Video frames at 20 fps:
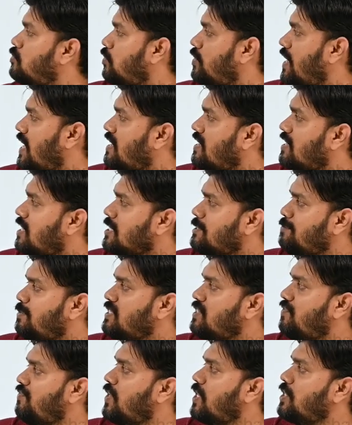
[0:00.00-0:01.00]
So technical
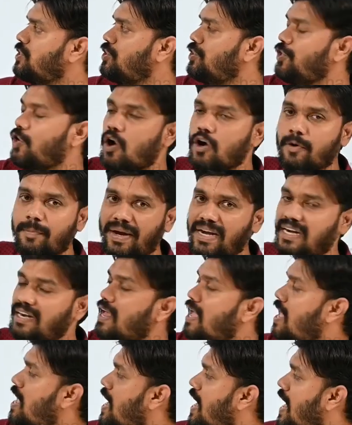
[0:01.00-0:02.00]
specification
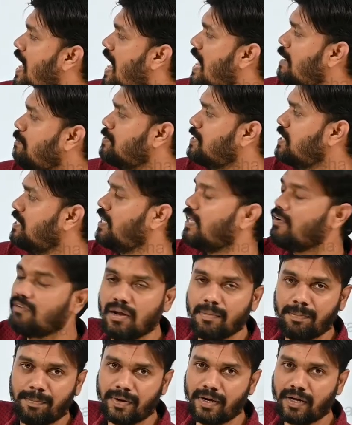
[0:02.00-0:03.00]
document helps the
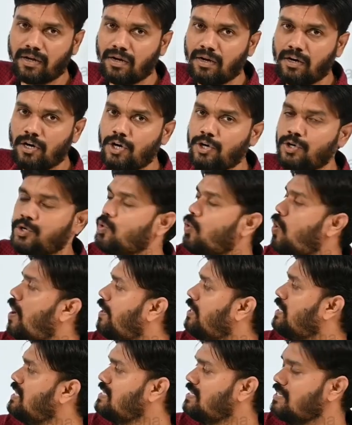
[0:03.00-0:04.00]
developer
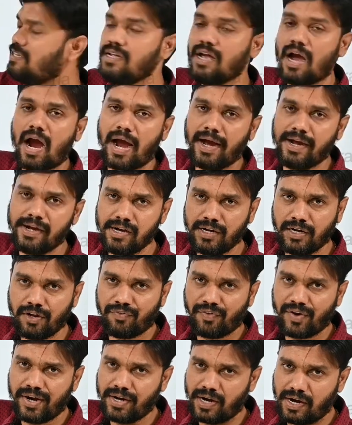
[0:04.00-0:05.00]
to easily
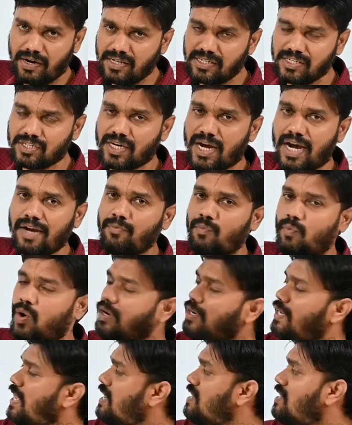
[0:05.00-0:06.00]
identify and understand
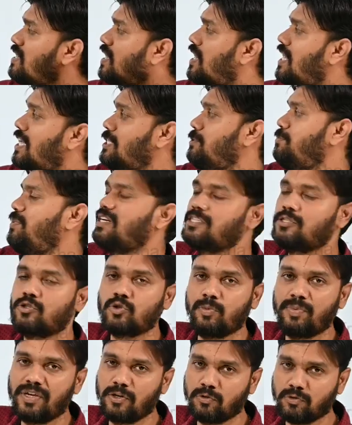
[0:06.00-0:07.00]
what technical aspects
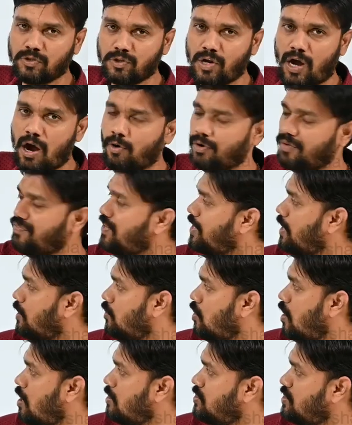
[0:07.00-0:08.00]
to be used out of the
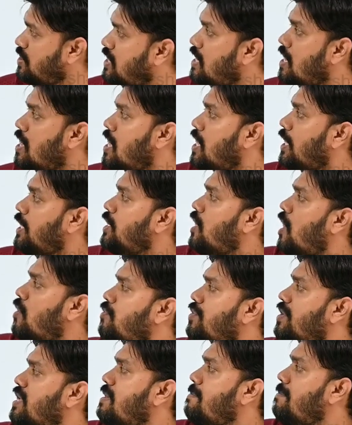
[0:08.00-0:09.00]
technology in
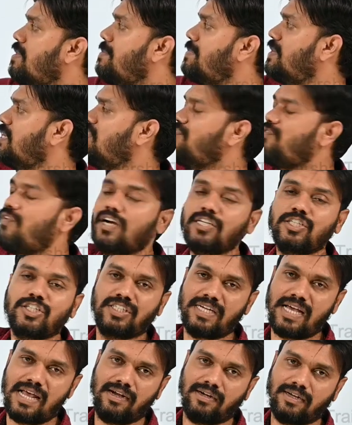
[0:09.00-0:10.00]
order to implement the
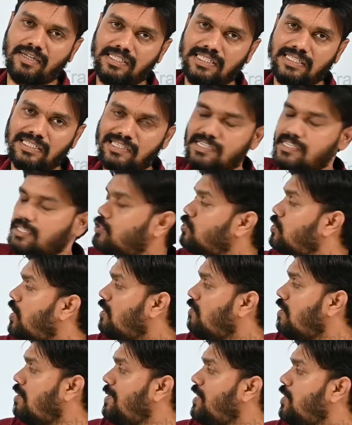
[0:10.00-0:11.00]
functionalities. So
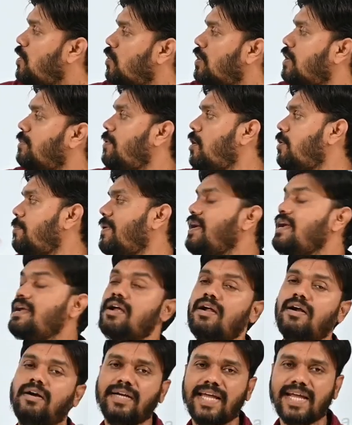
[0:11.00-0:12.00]
that will be talked about
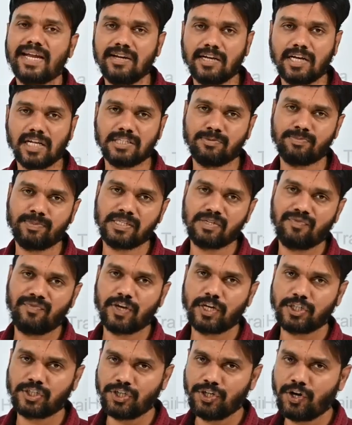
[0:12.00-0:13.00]
by technical
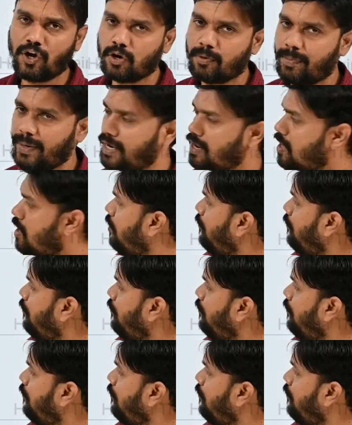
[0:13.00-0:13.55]
specification document.